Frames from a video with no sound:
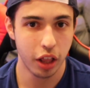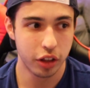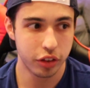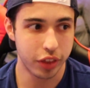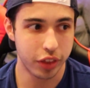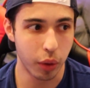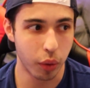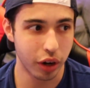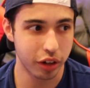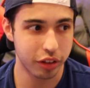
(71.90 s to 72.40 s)

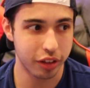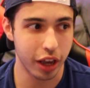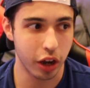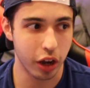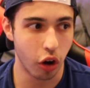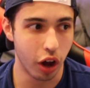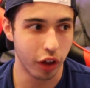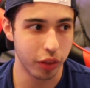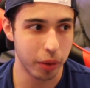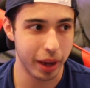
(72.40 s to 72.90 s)
they wouldn't take
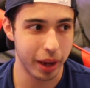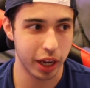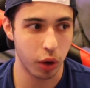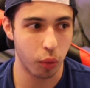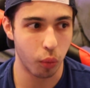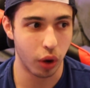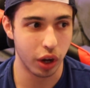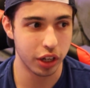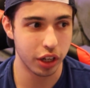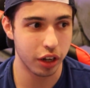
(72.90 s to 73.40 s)
long to make it
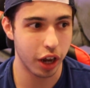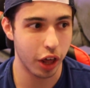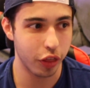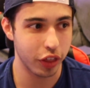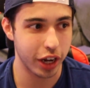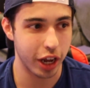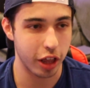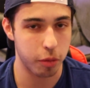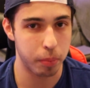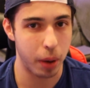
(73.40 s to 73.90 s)

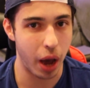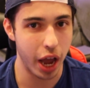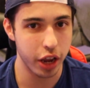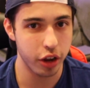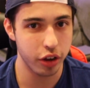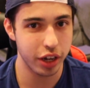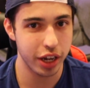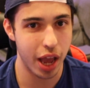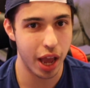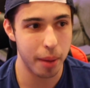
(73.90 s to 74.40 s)
1-0, as
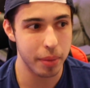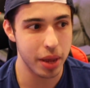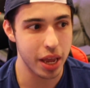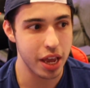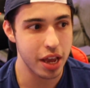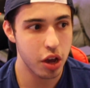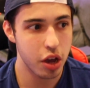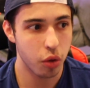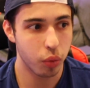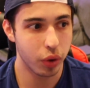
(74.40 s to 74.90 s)
Paioniemi
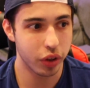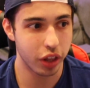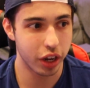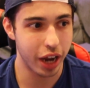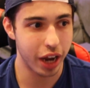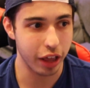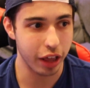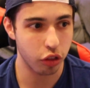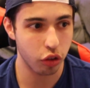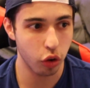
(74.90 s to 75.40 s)
with a
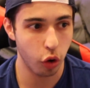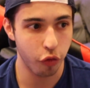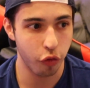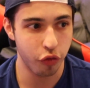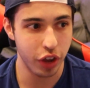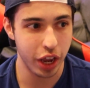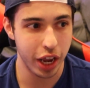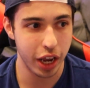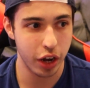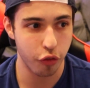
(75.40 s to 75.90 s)
nice little
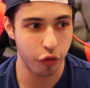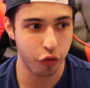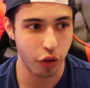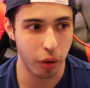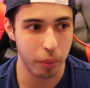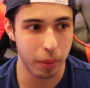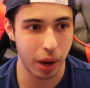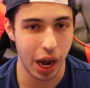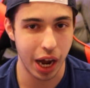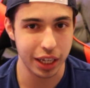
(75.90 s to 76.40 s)
feed
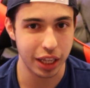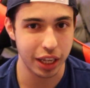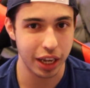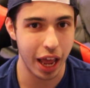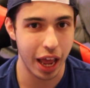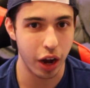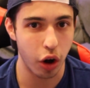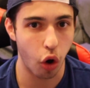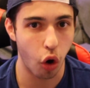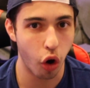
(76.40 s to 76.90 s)
from behind the
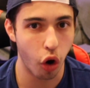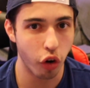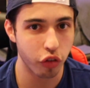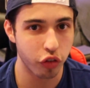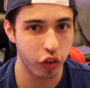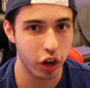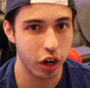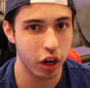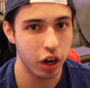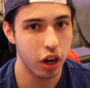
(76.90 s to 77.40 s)
net
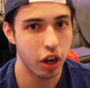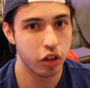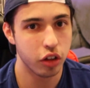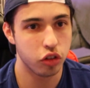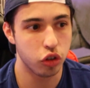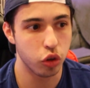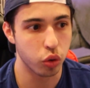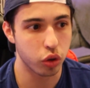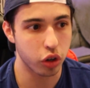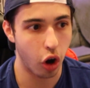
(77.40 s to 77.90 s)
over
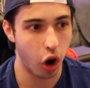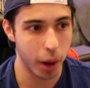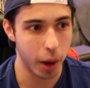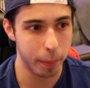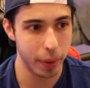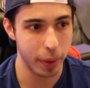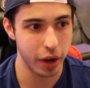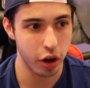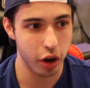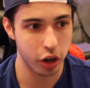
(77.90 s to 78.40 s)
to
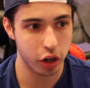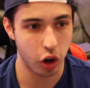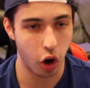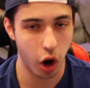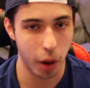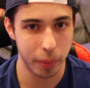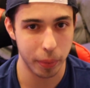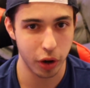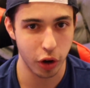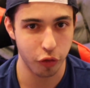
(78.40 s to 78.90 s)
Carpenter.
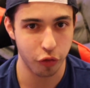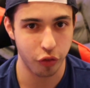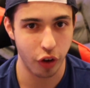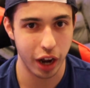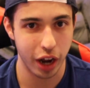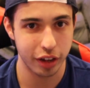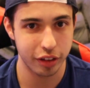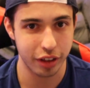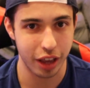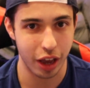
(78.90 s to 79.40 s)
Carpenter
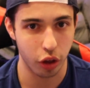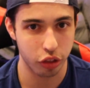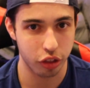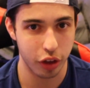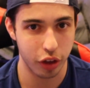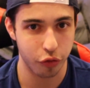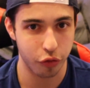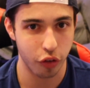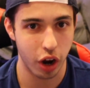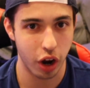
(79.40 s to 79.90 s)
finds Elsa
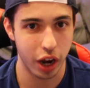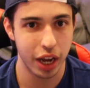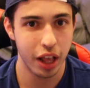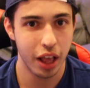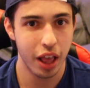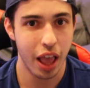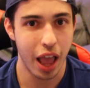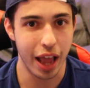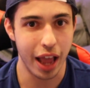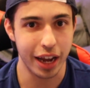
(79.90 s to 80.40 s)
in front,
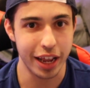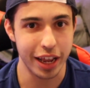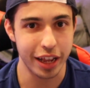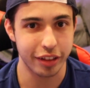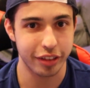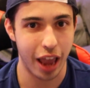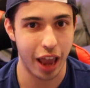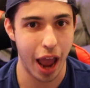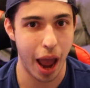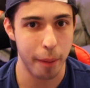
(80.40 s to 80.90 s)
and he
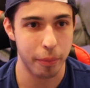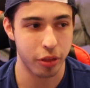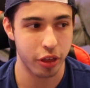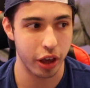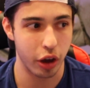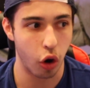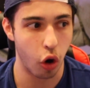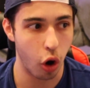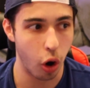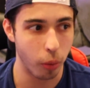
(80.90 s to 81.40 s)
taps it
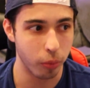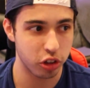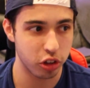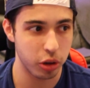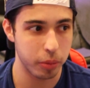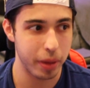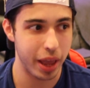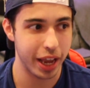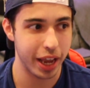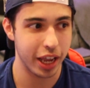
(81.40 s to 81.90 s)
home to
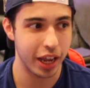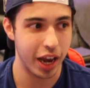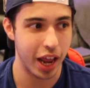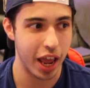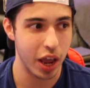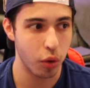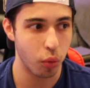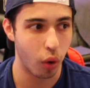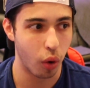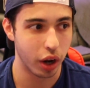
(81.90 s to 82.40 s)
make it
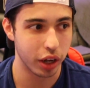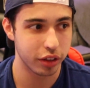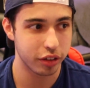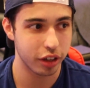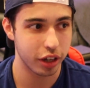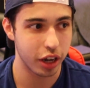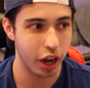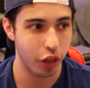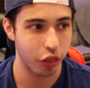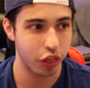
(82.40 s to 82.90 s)
a
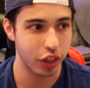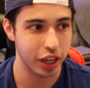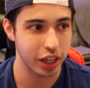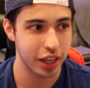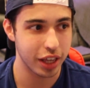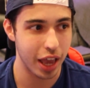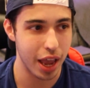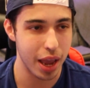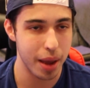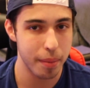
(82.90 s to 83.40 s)
1-0
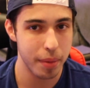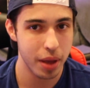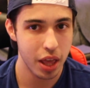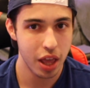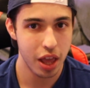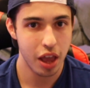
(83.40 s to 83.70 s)
game.